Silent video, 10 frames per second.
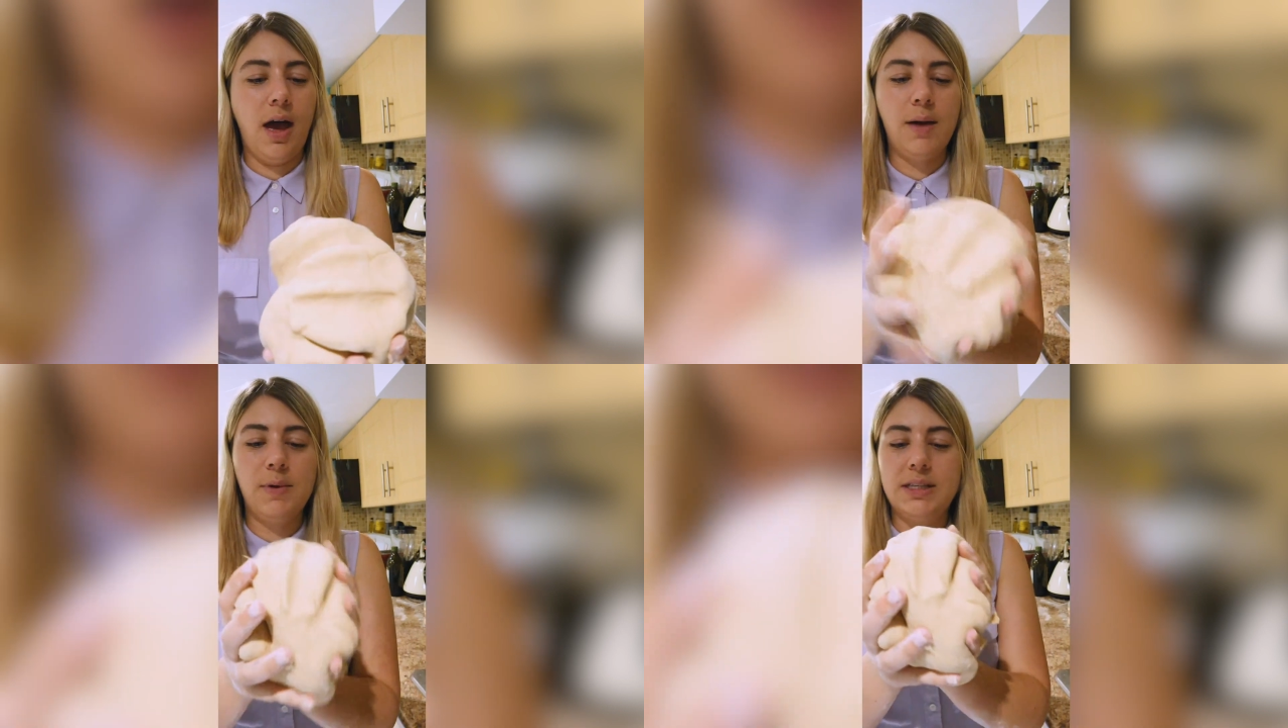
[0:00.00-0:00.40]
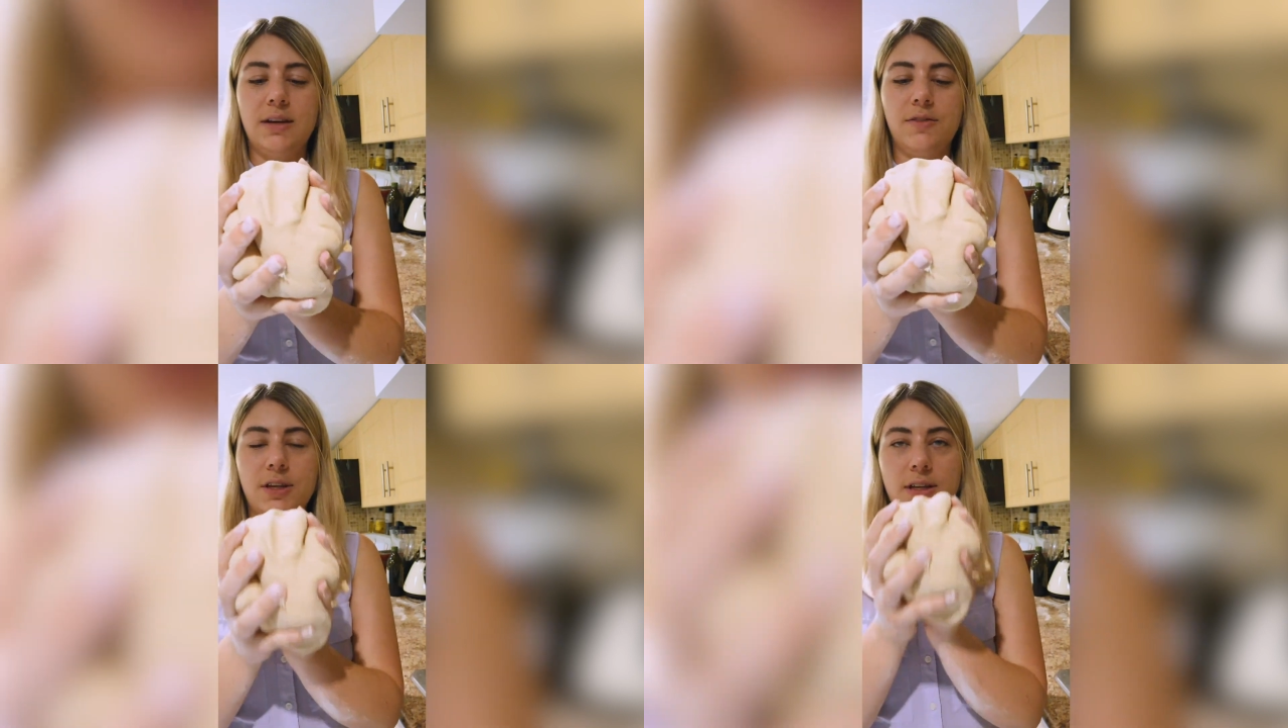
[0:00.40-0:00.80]
I'm
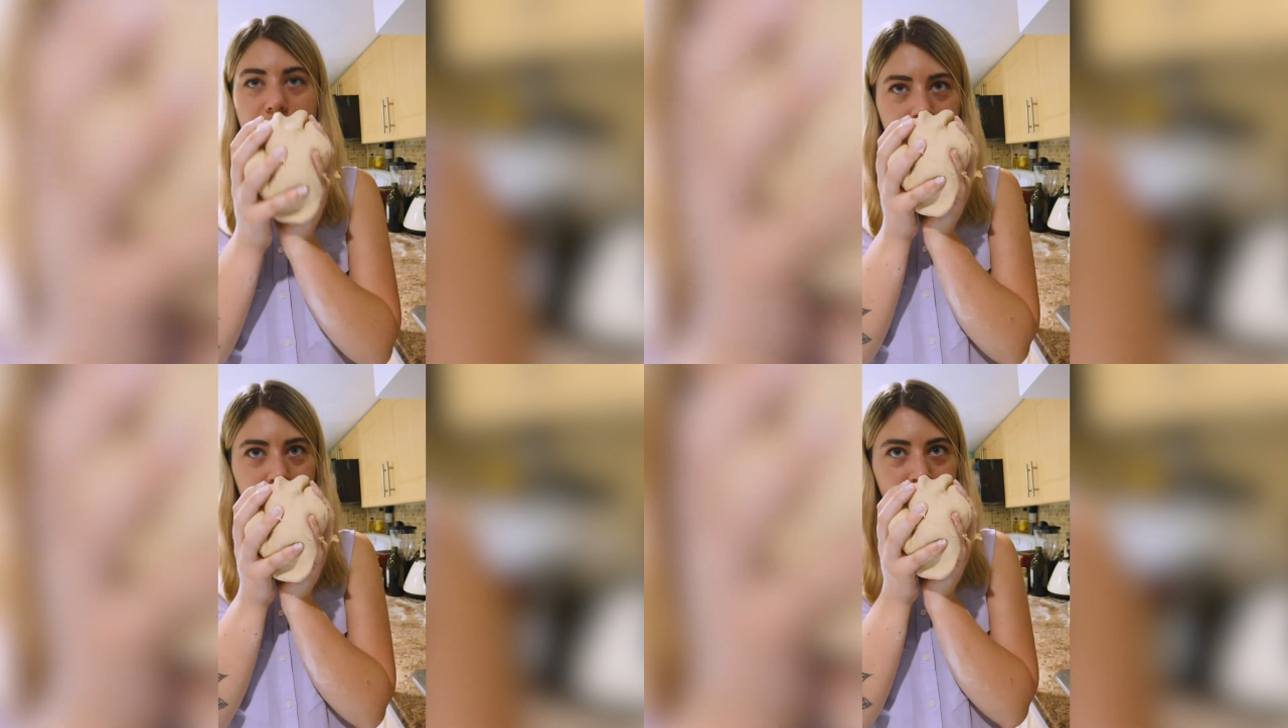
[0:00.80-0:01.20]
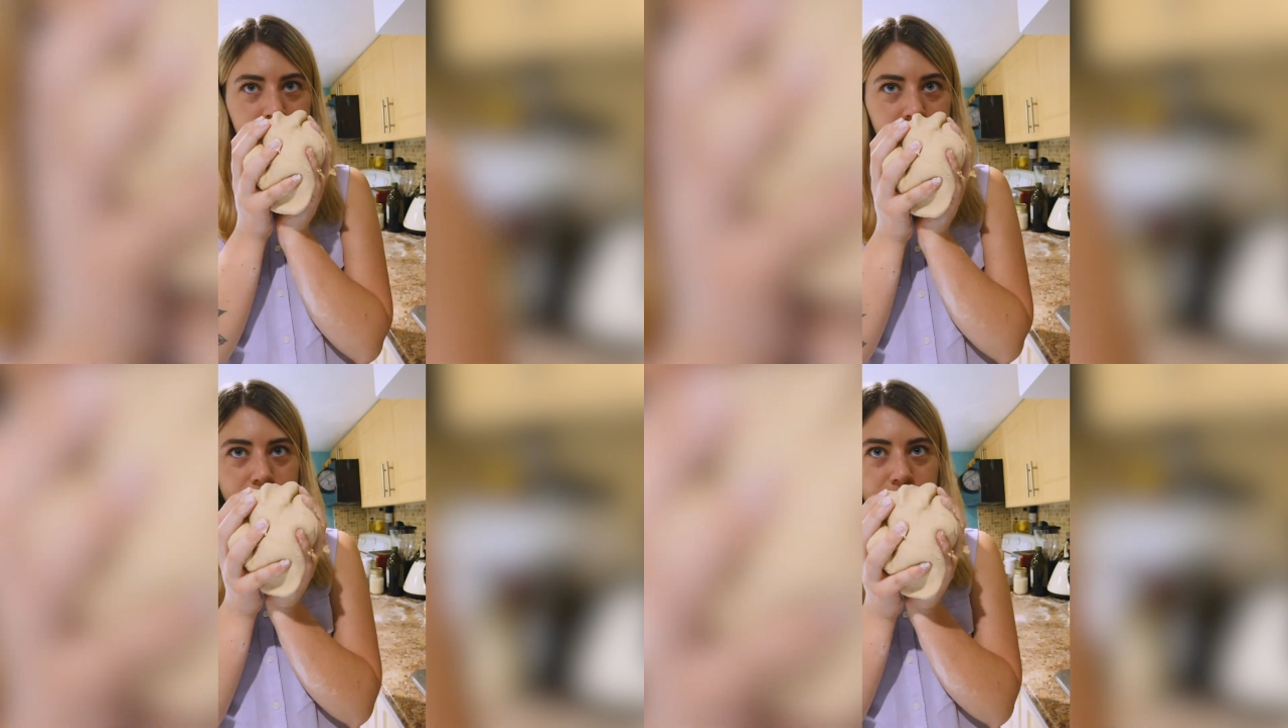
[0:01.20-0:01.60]
excited for this.
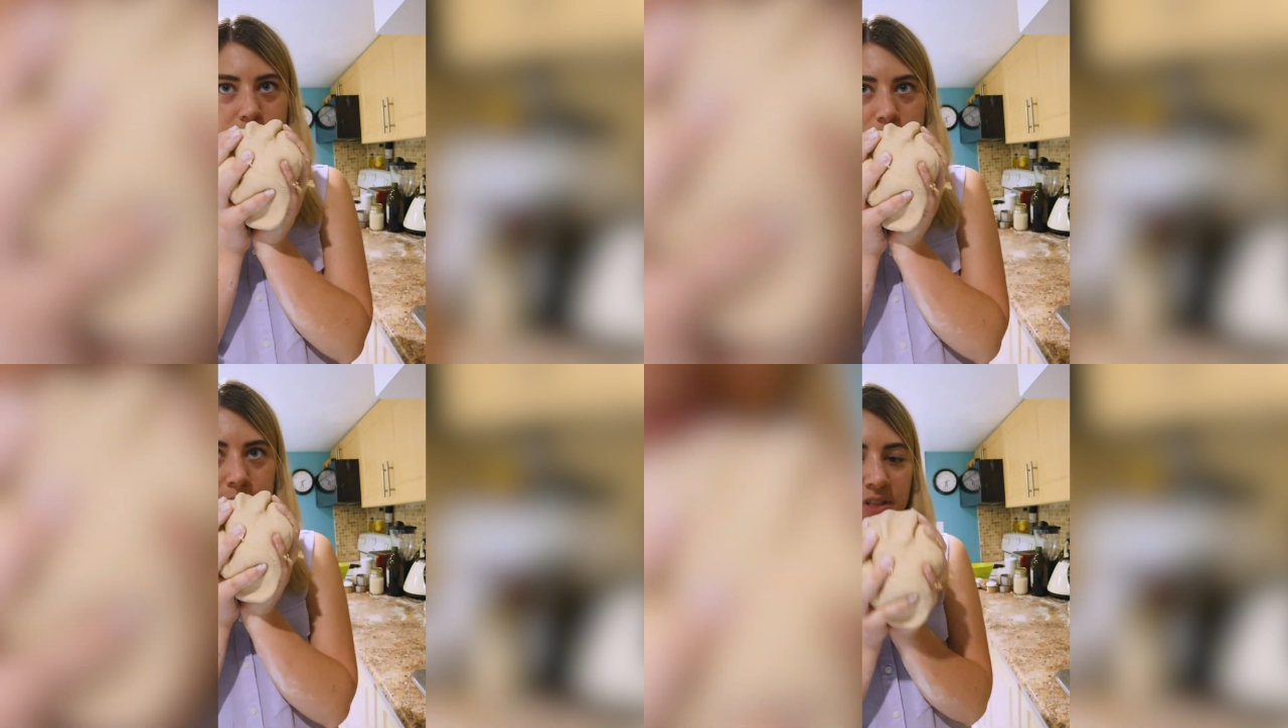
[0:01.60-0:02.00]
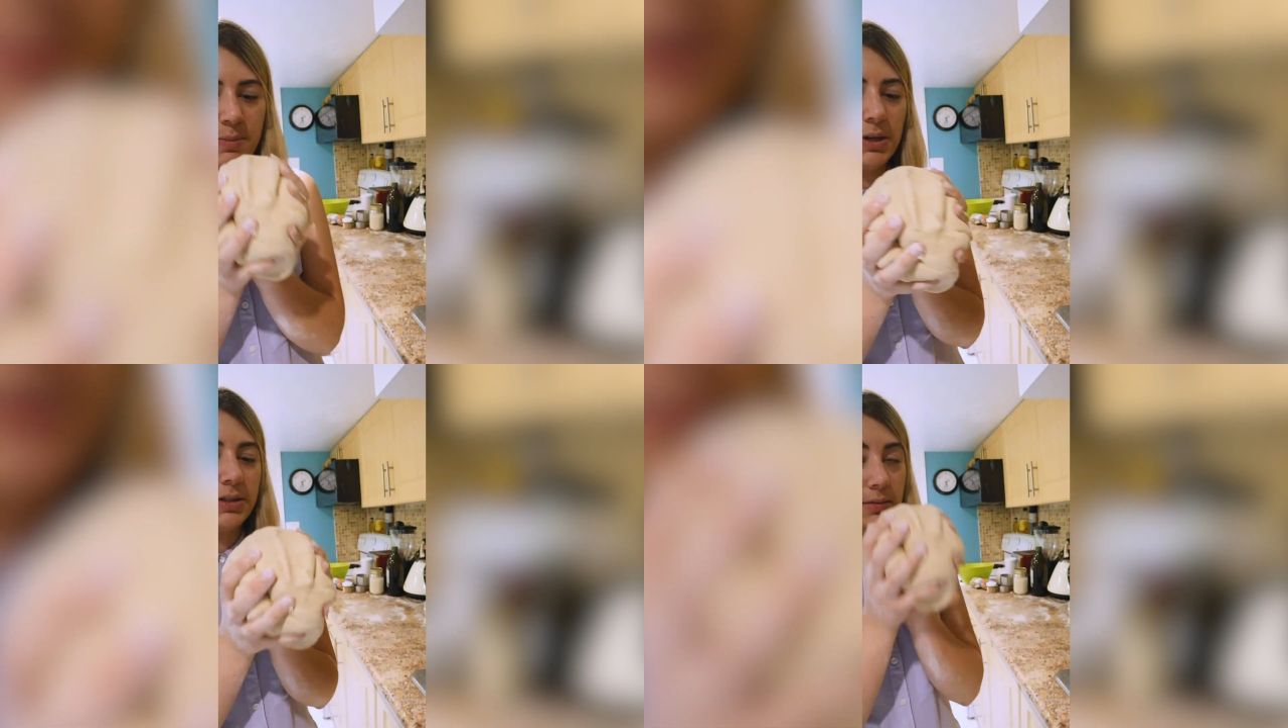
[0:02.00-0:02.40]

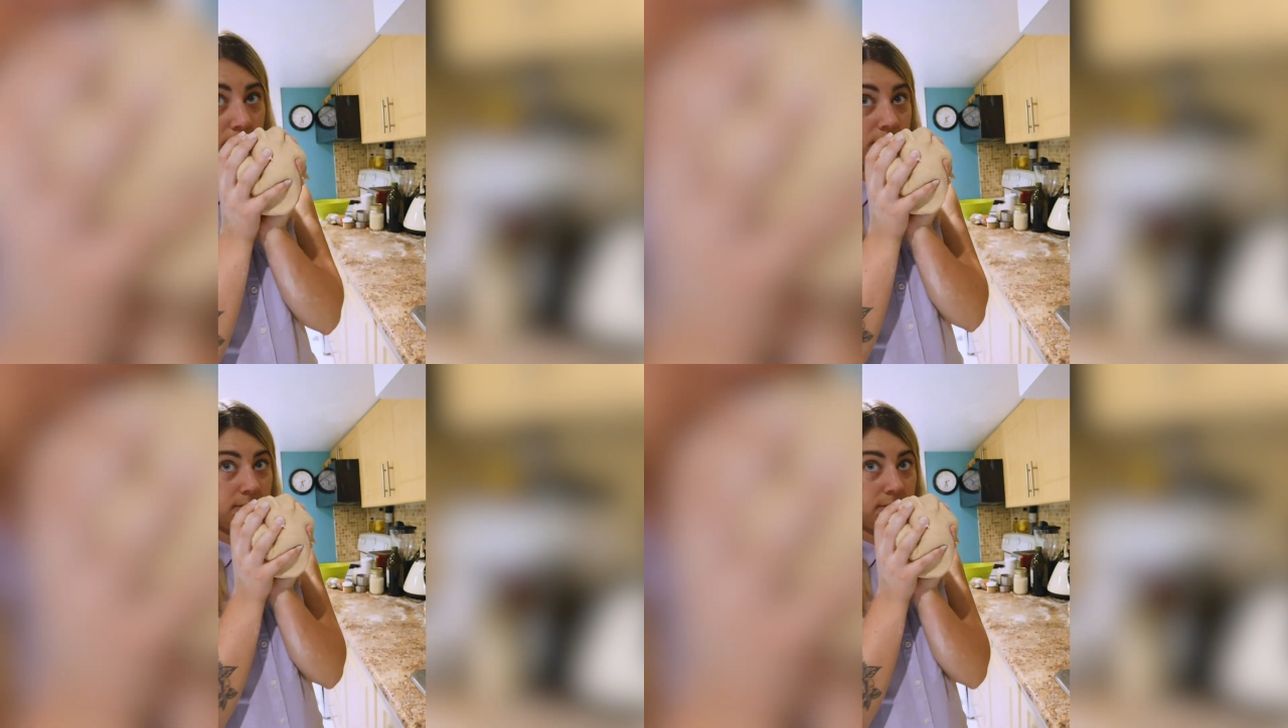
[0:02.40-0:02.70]
Smells